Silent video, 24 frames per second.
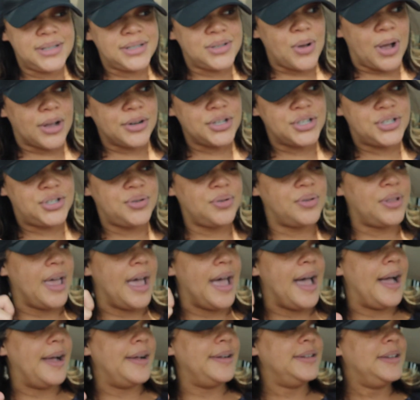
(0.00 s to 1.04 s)
So I'll just do
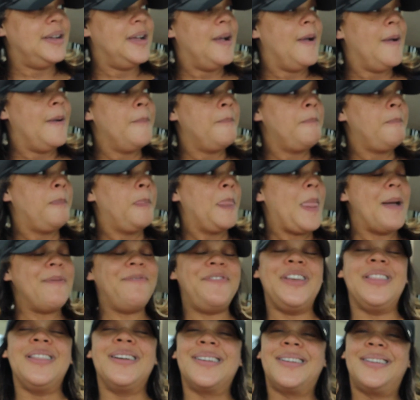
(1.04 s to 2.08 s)
that. I'm
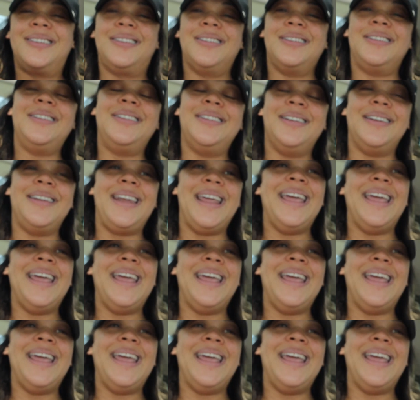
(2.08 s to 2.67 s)
feeling good.